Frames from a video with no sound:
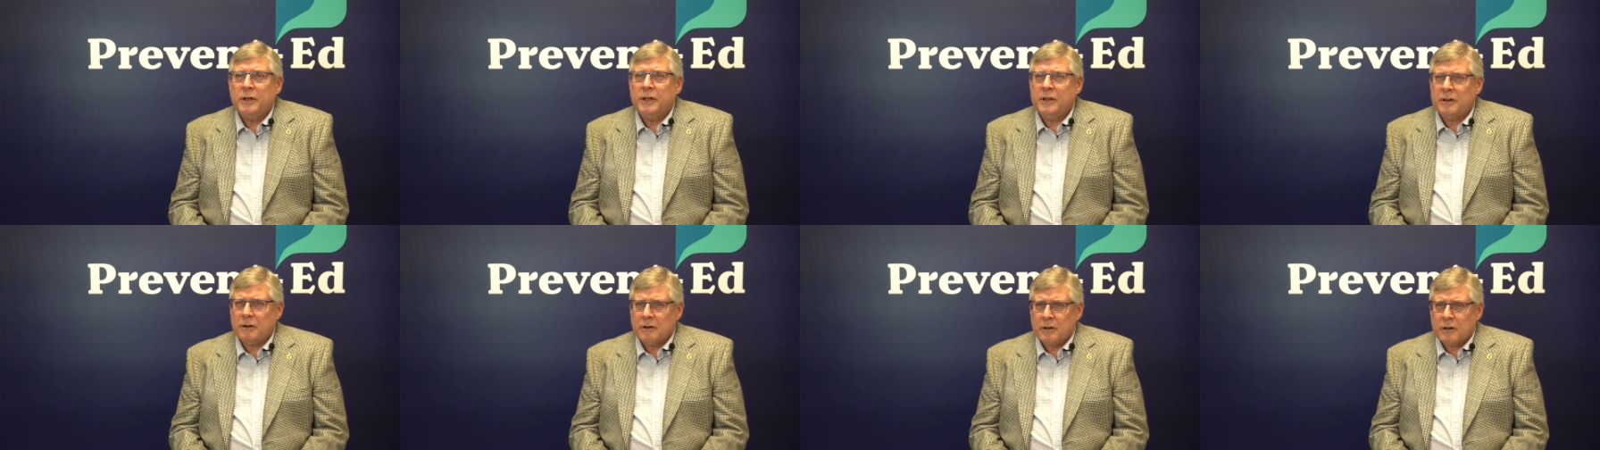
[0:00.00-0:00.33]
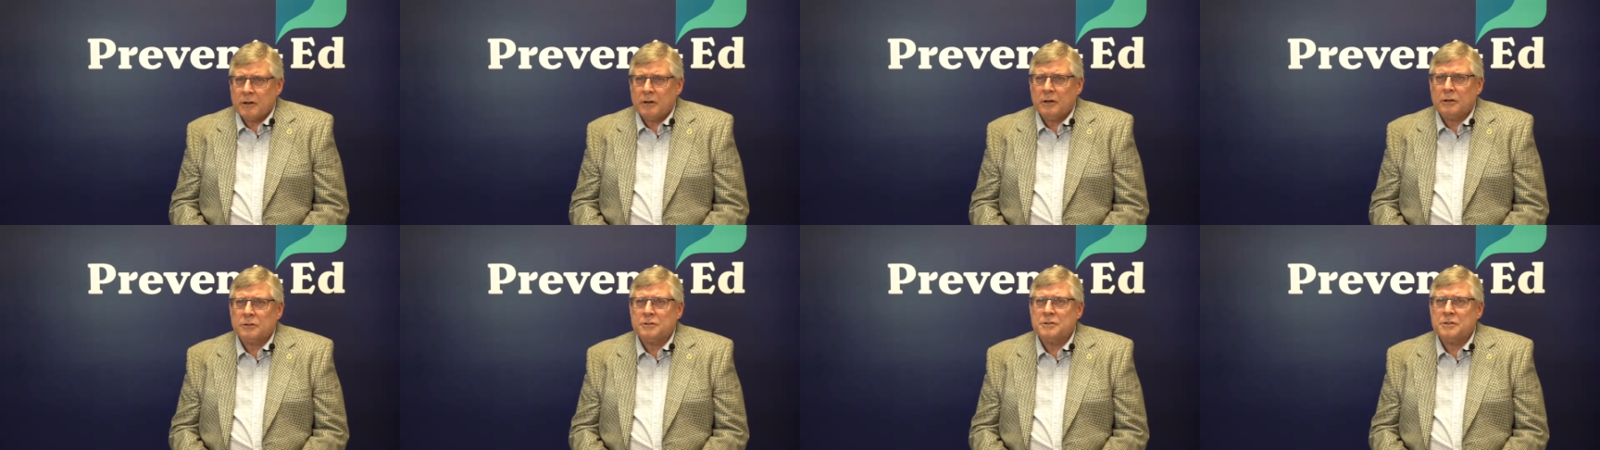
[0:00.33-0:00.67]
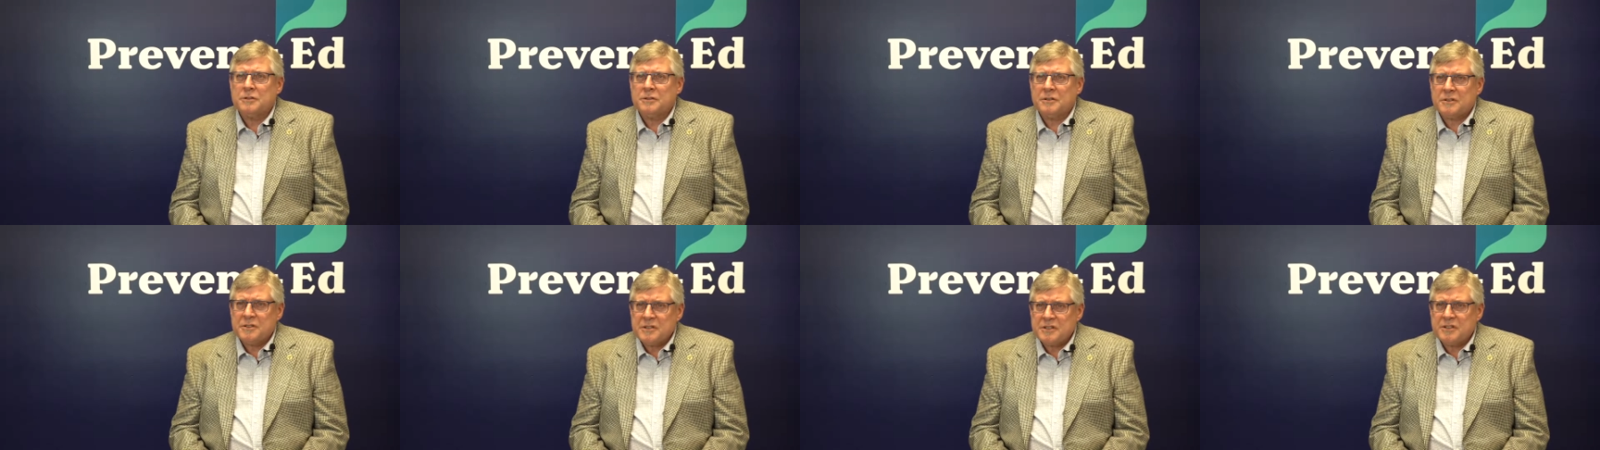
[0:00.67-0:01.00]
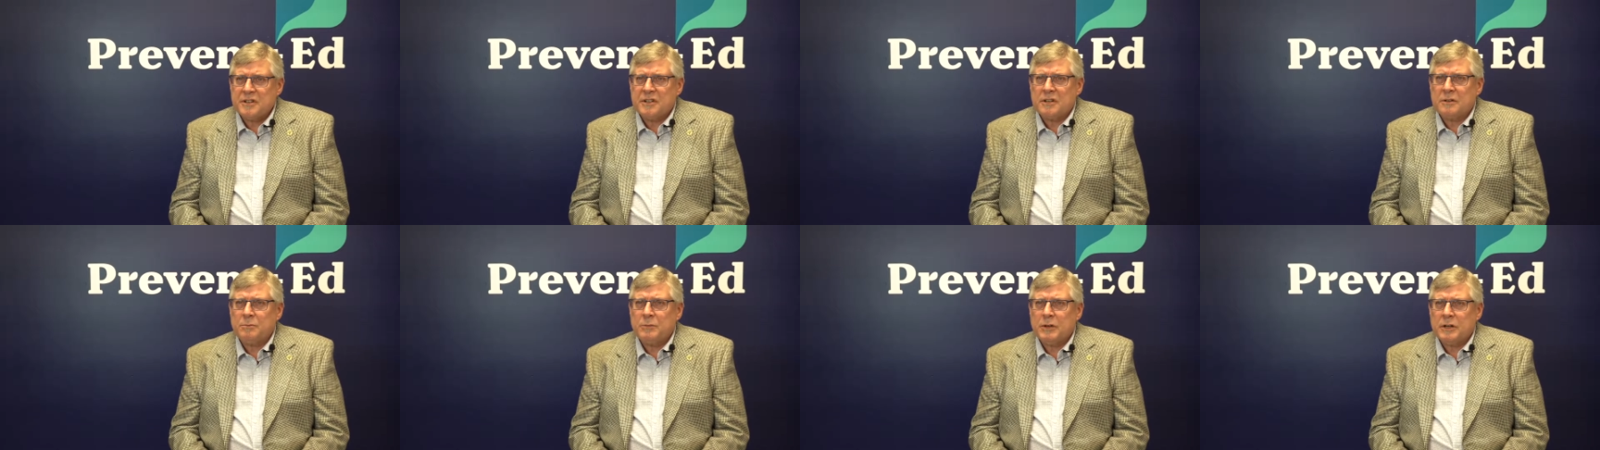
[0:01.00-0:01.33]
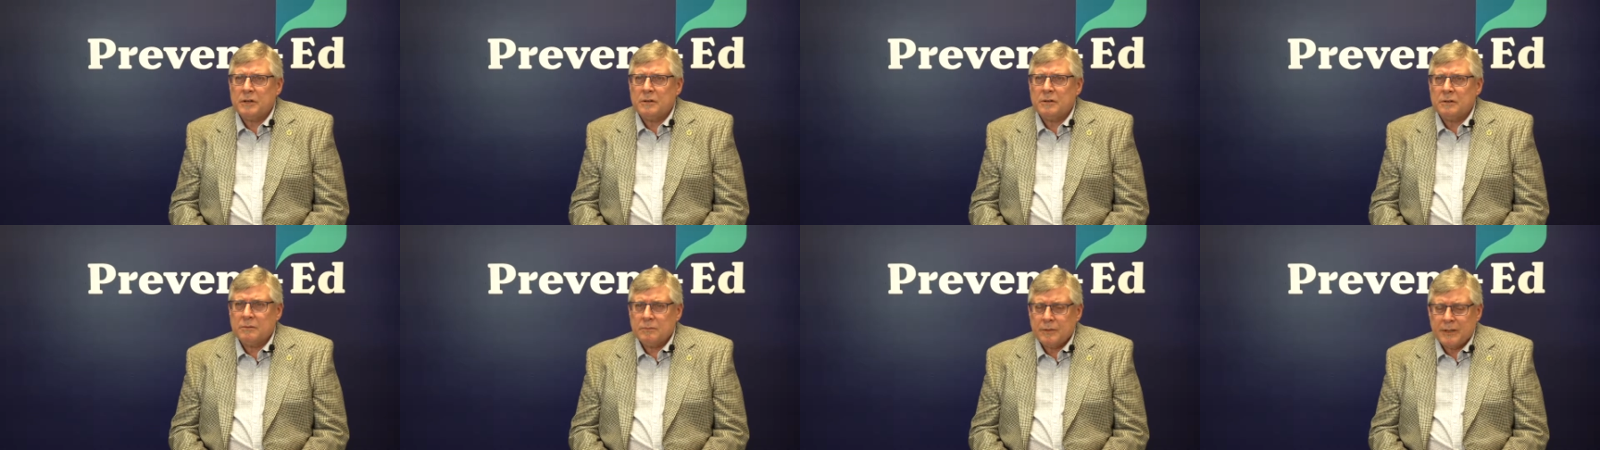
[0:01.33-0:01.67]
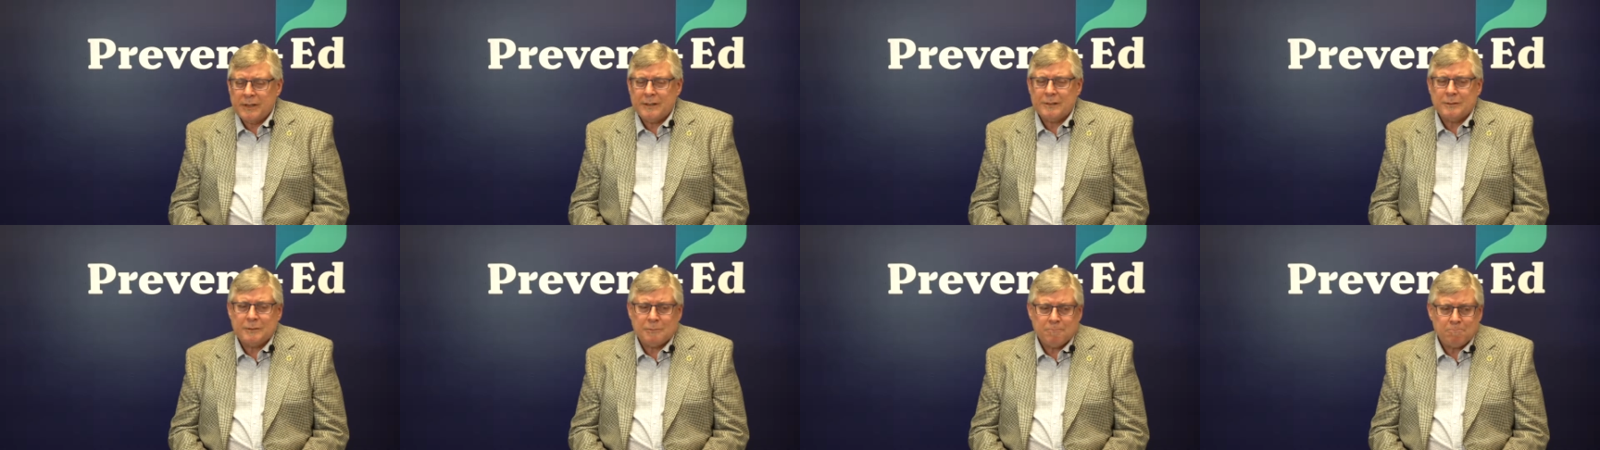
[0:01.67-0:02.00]
in our culture, the stigma,
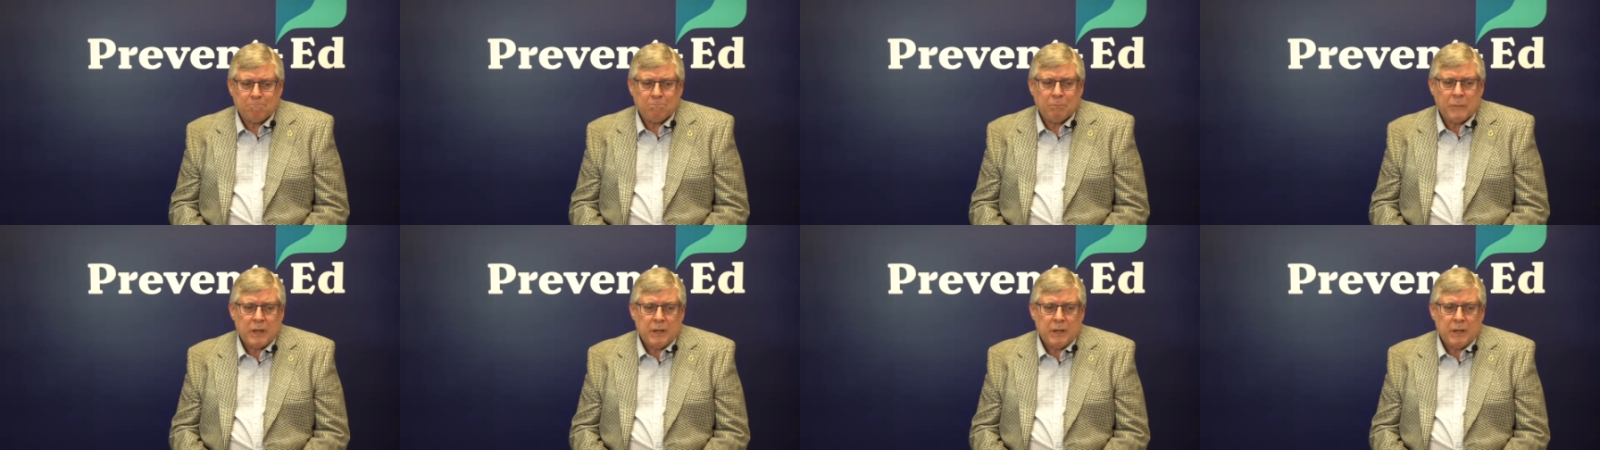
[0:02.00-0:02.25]
you know.